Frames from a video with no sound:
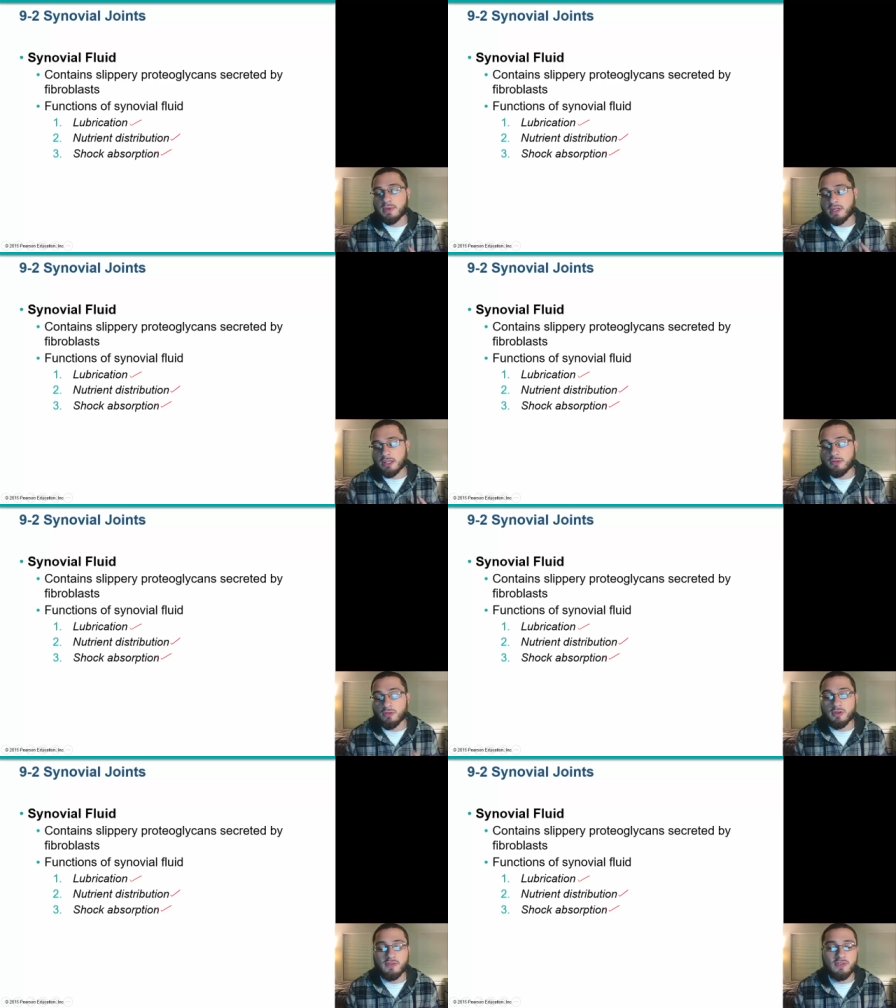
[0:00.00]
and
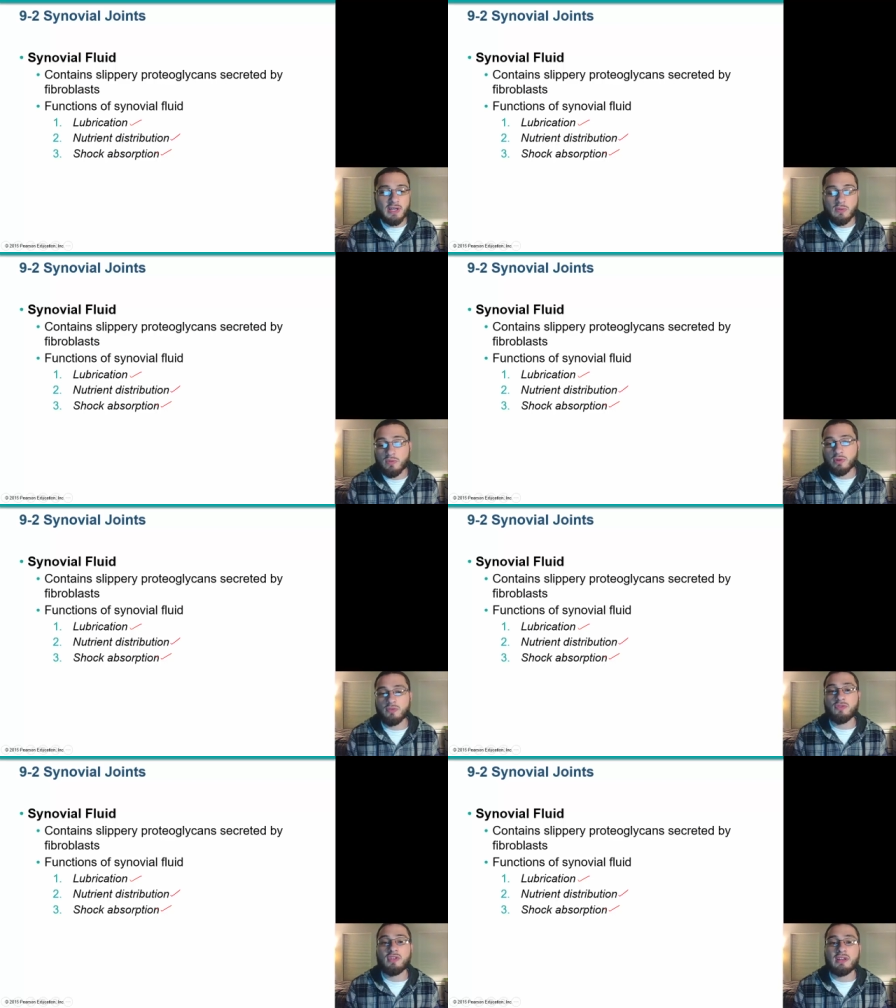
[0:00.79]
oftentimes we
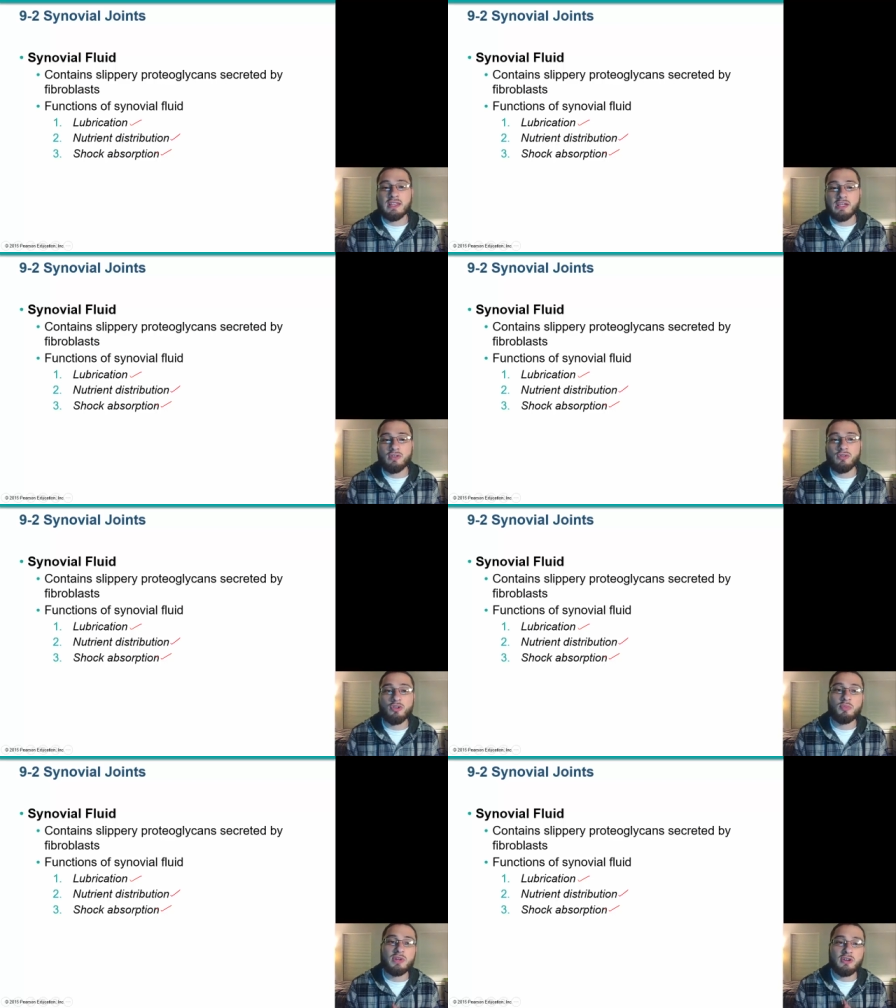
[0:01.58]
don't see it heal at
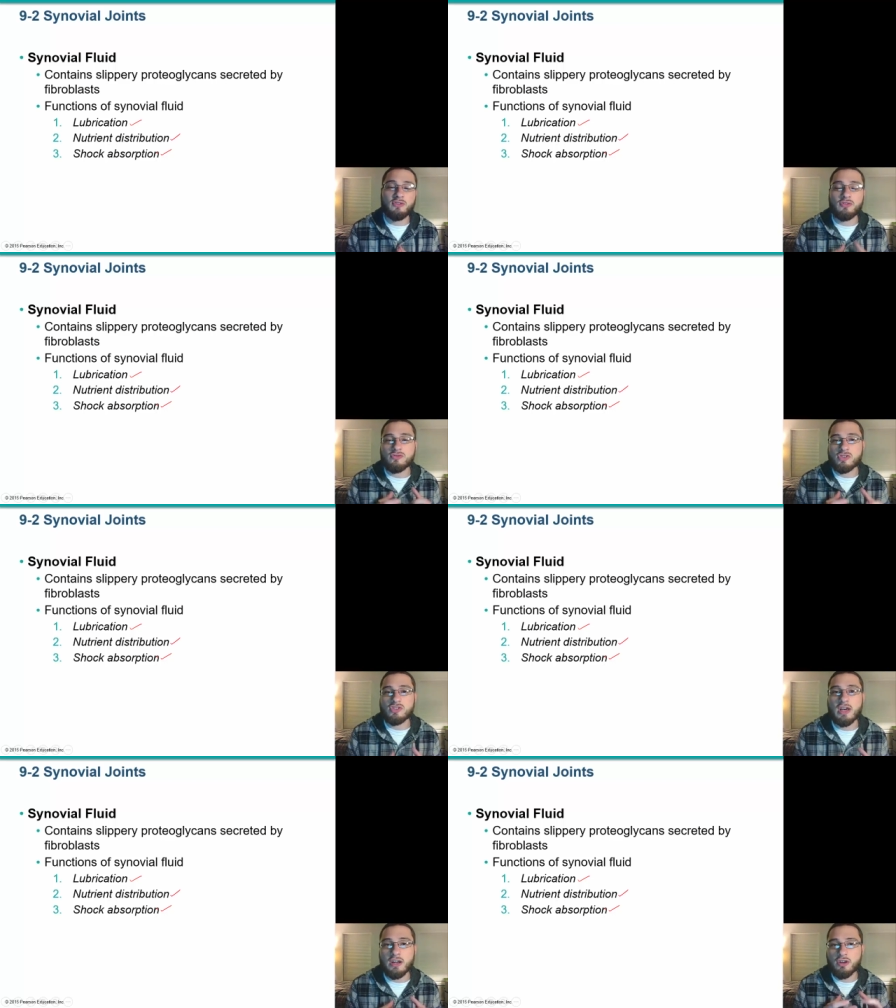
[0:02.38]
all because there's just
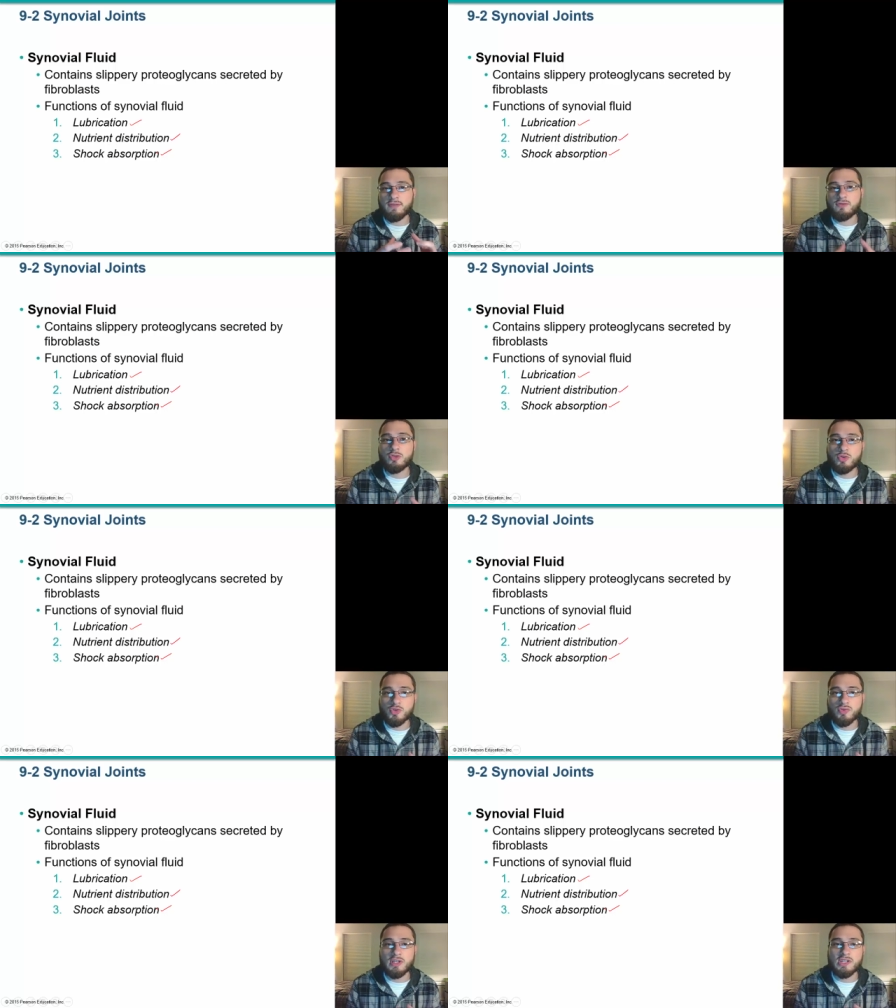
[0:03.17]
not enough
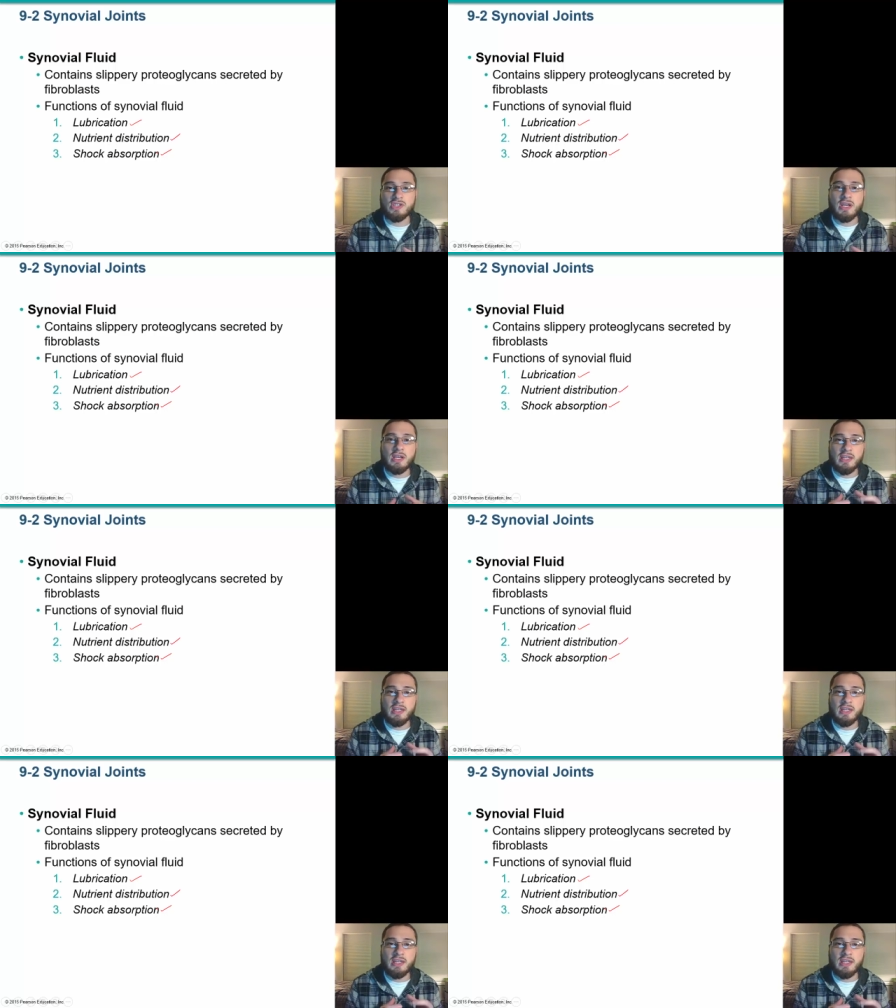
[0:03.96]
nutrients